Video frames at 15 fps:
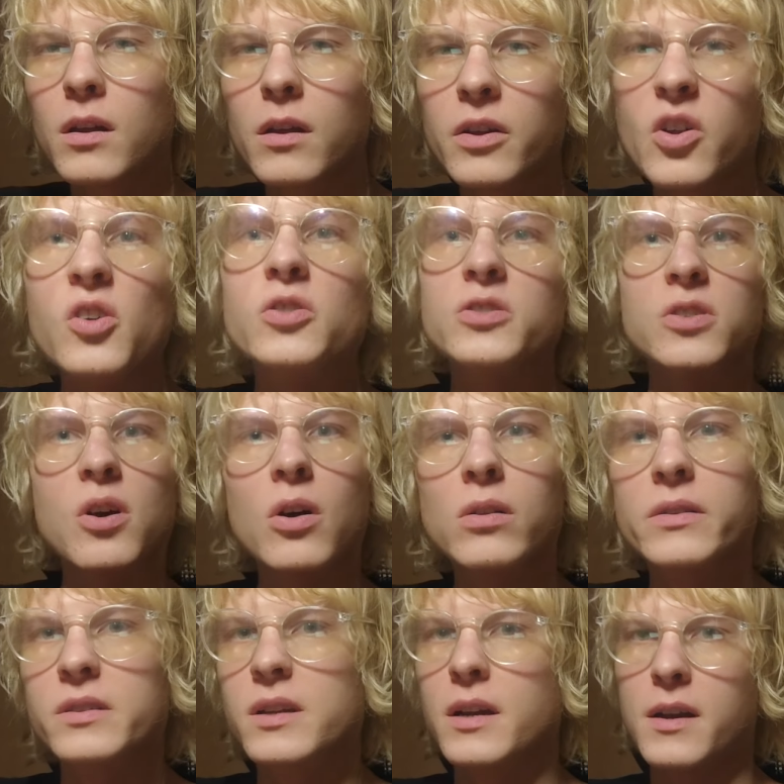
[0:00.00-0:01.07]
your soul
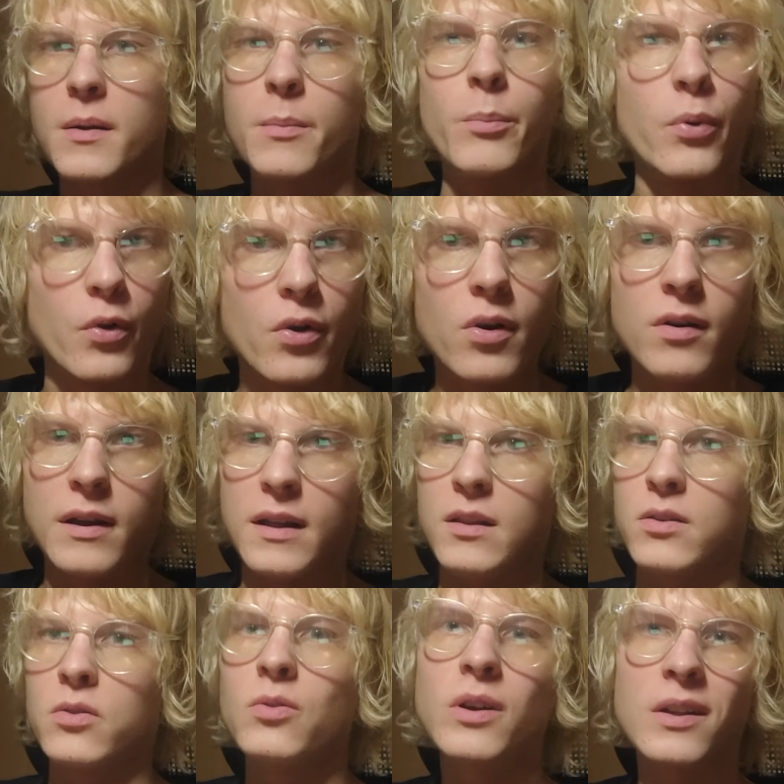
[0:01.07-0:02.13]
is gonna burn and
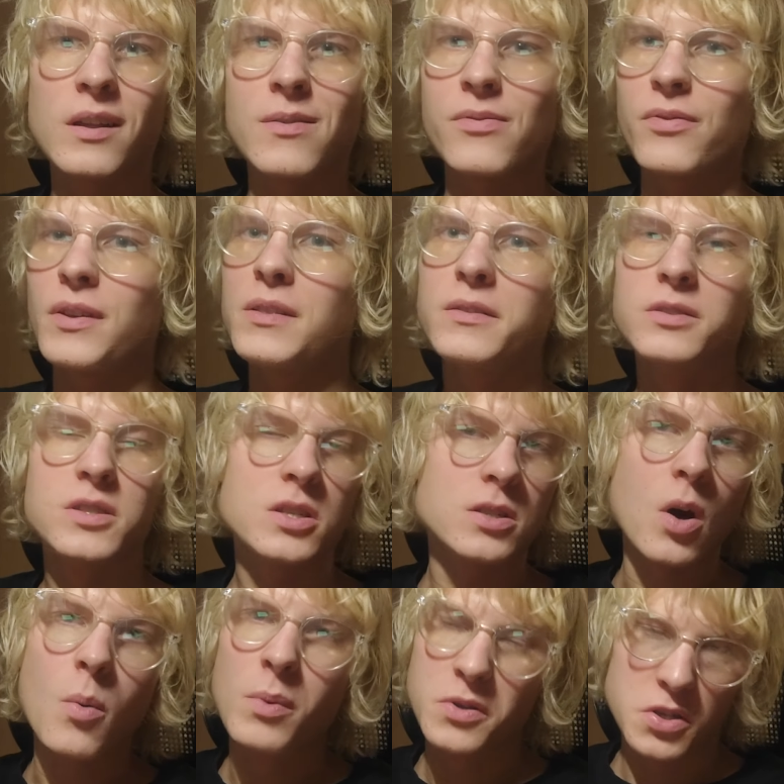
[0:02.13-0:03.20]
you're gonna feel so
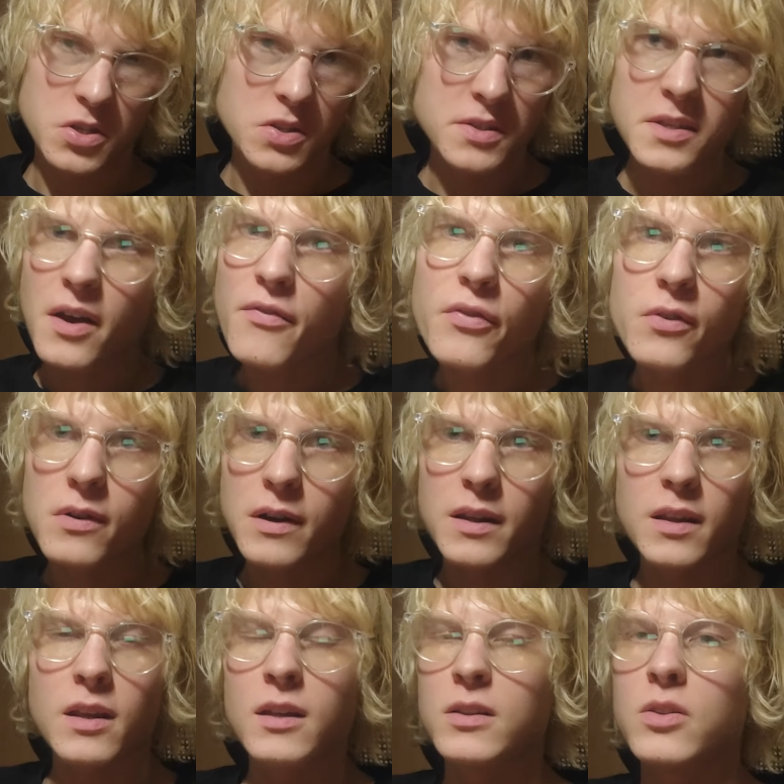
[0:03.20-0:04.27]
much suffering
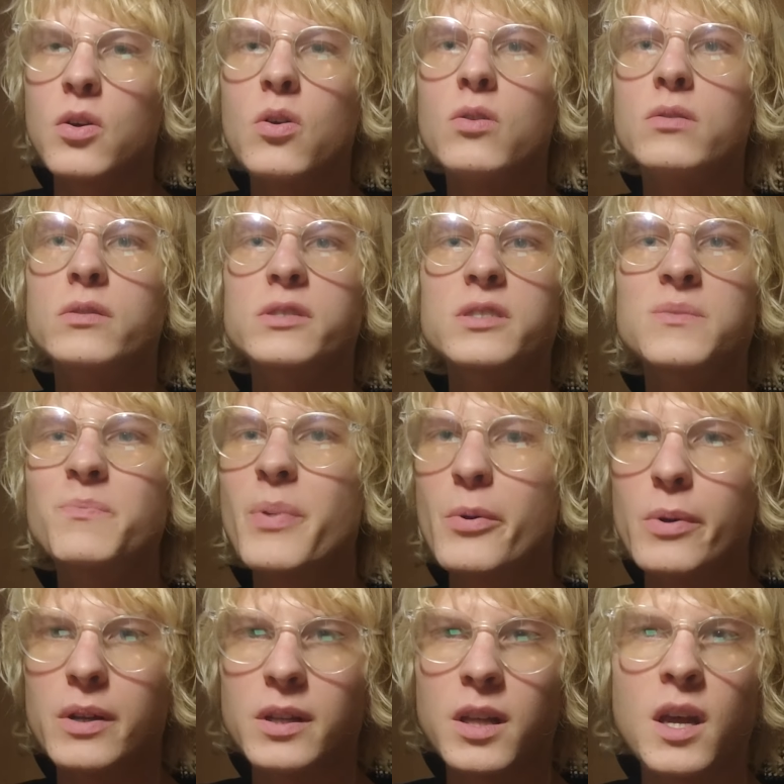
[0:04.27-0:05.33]
in your
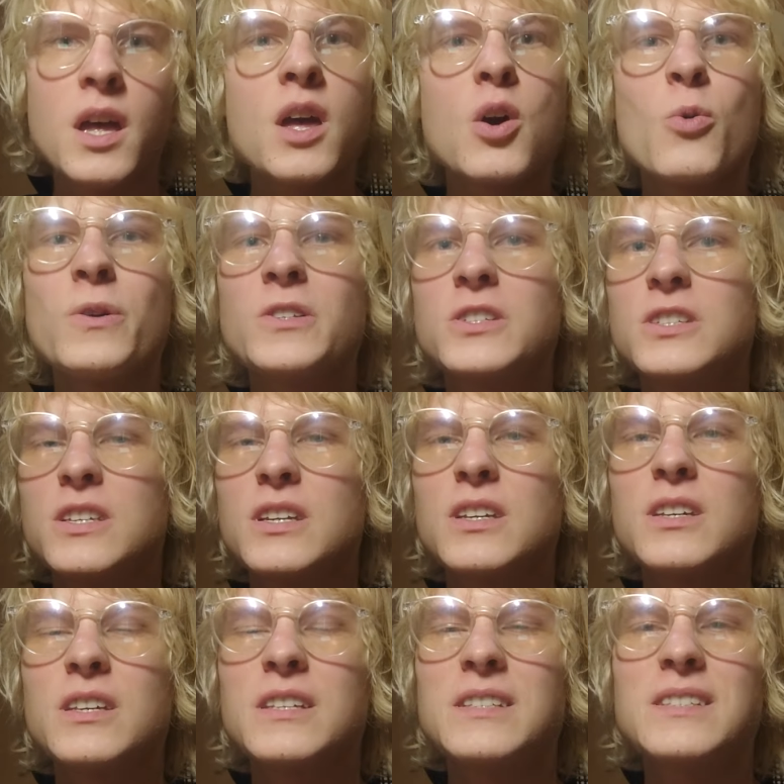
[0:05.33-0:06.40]
spirit, which
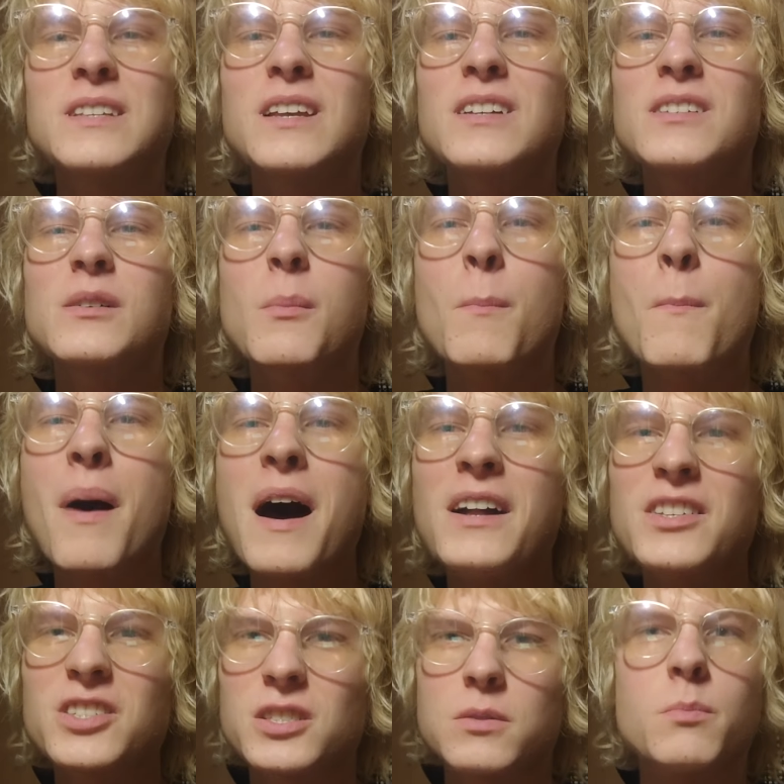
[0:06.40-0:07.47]
is
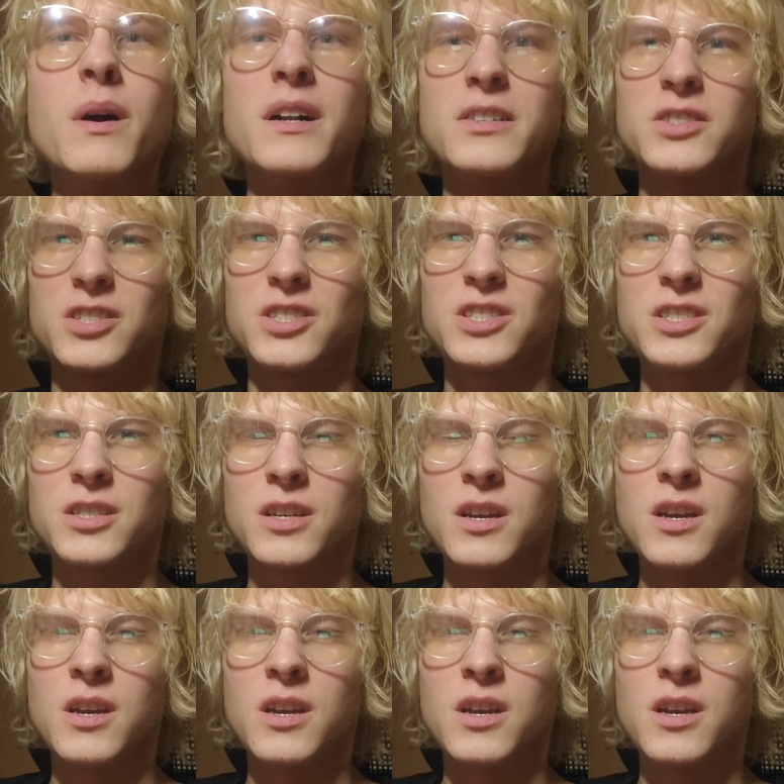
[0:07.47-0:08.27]
much, much